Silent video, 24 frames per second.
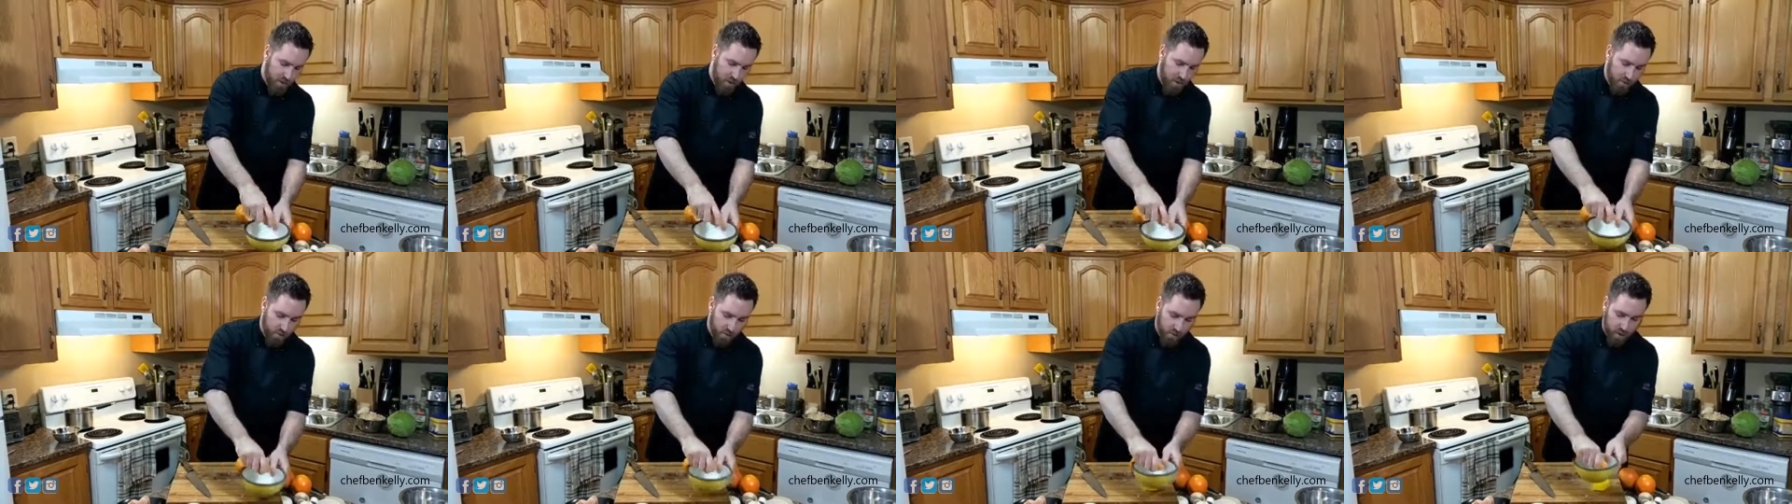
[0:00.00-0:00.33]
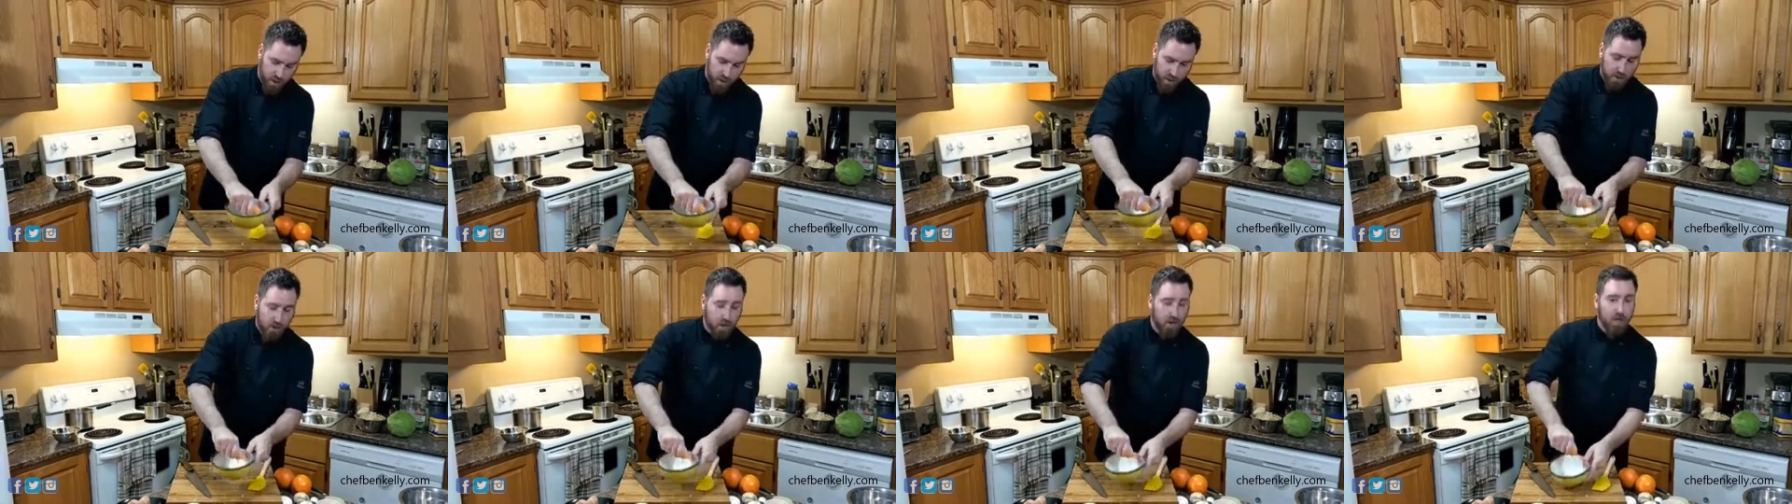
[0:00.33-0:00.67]
that
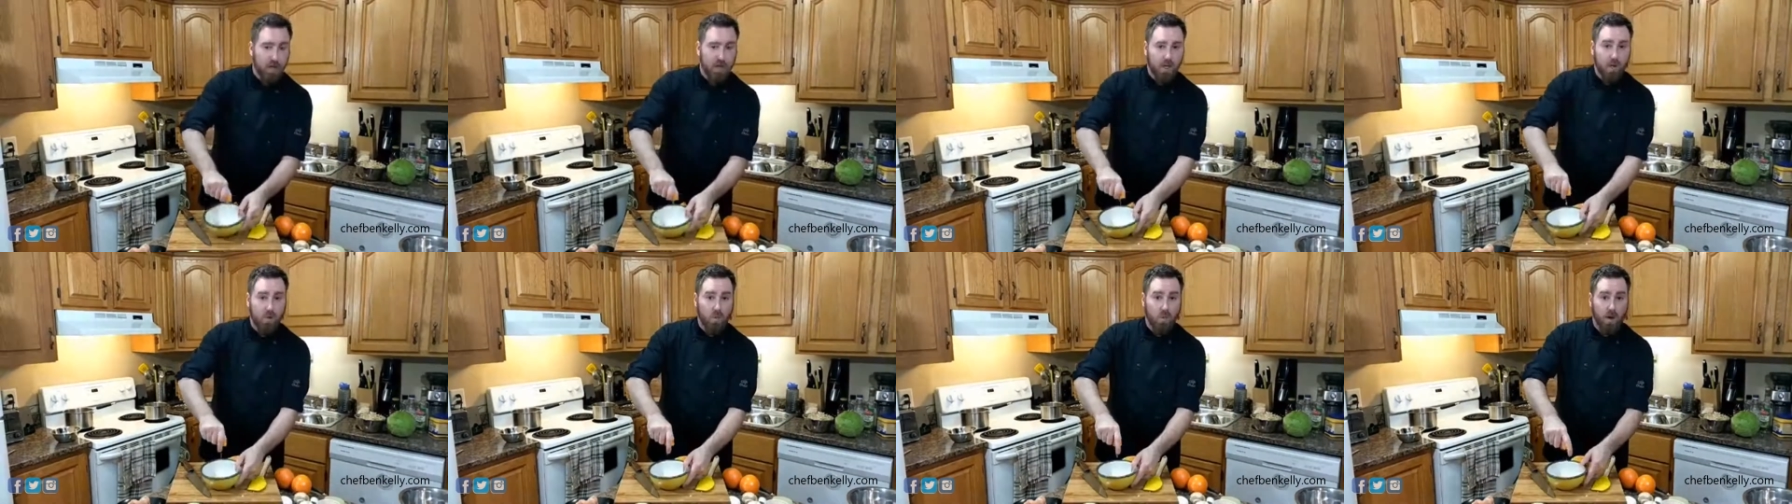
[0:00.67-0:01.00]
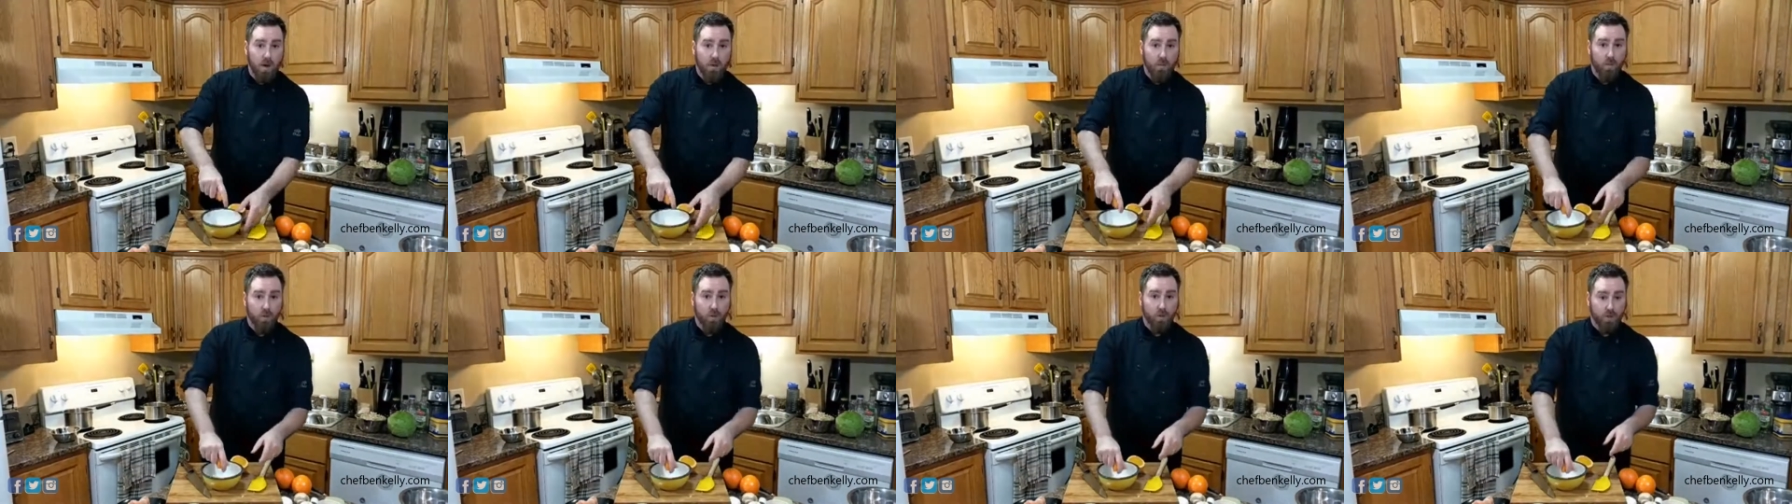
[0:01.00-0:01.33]
we
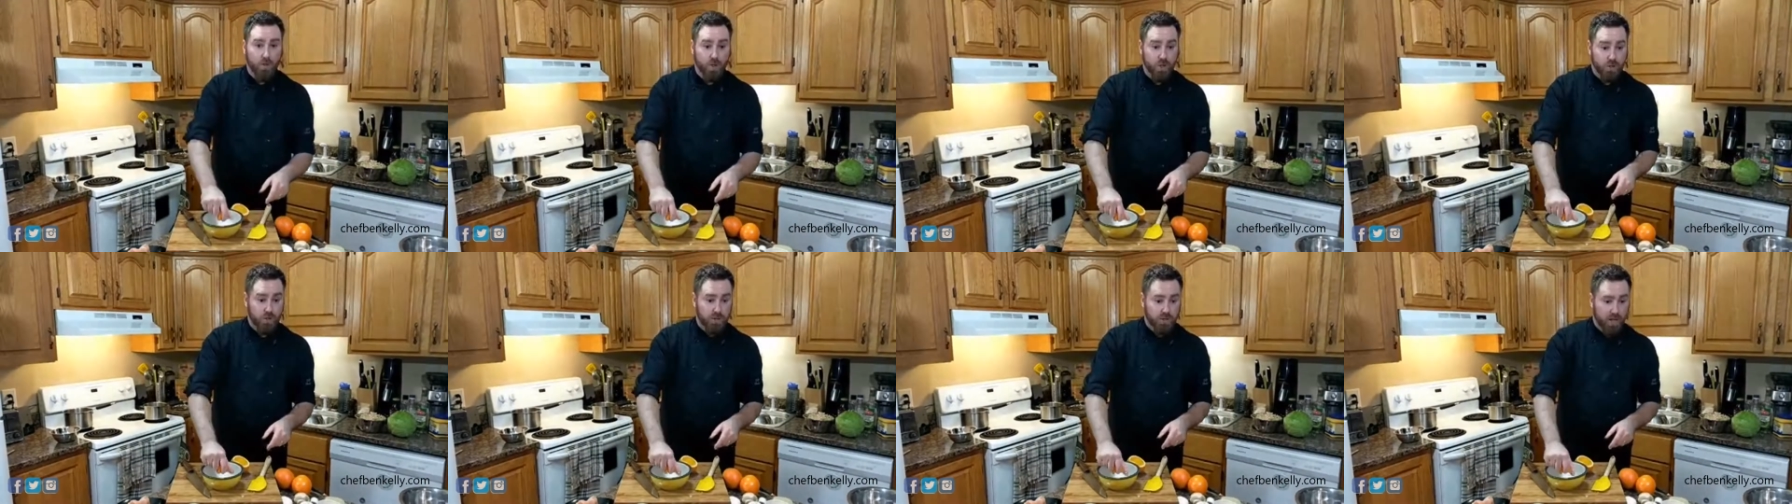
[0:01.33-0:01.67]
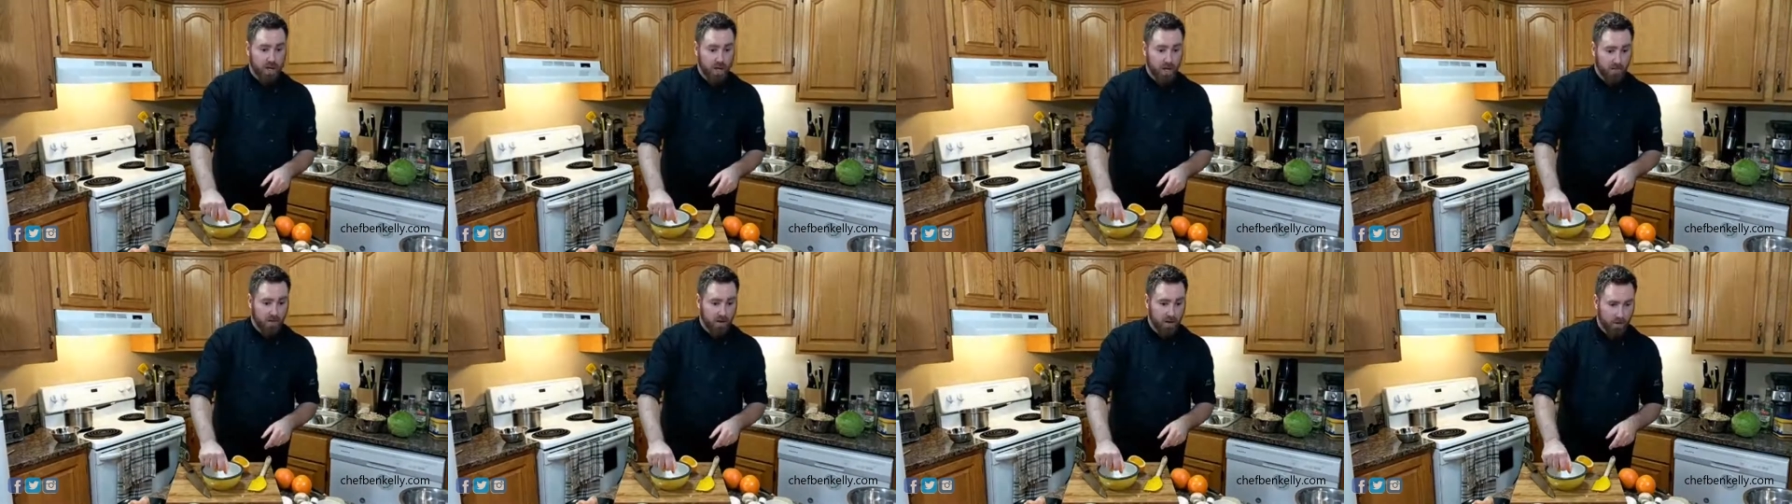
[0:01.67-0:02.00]
get way more
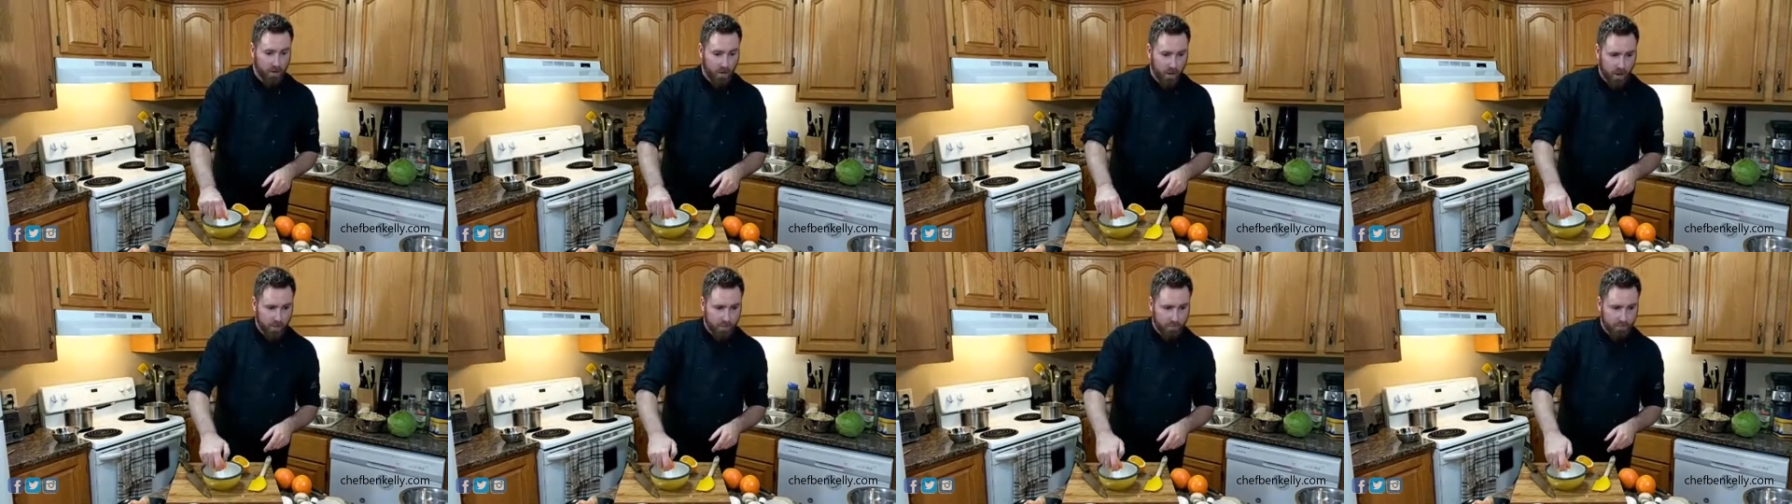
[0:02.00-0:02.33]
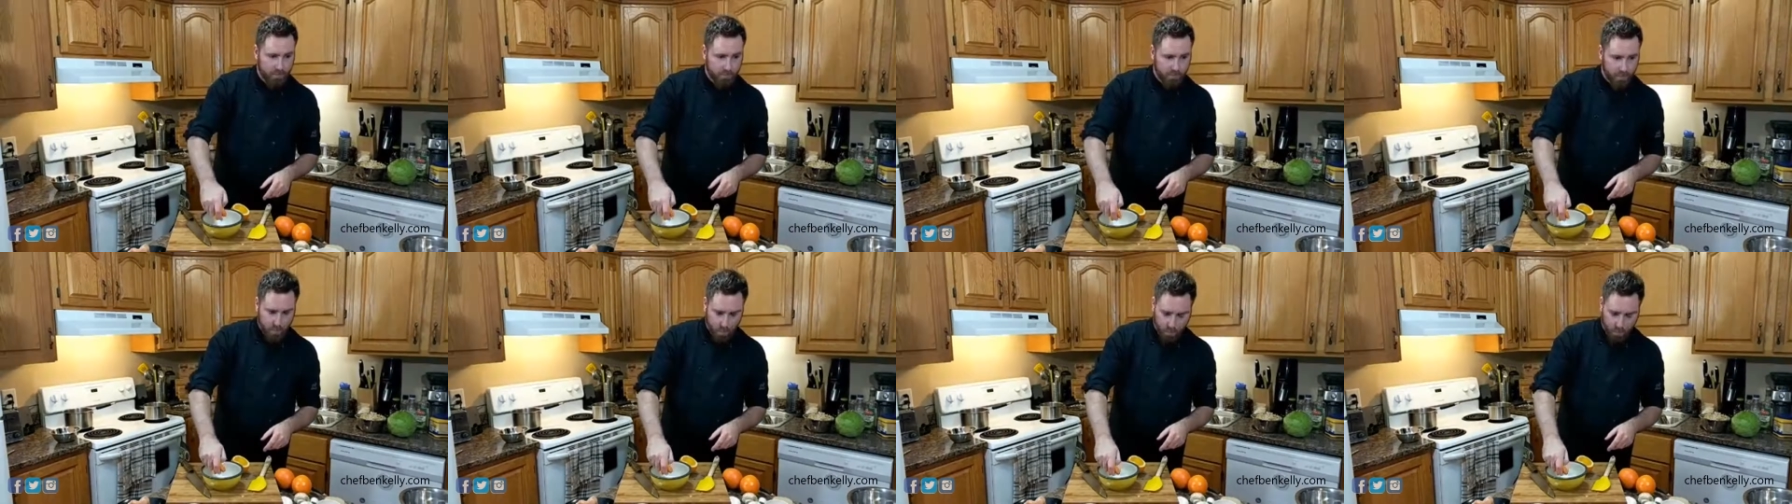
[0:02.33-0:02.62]
juice out of it, right?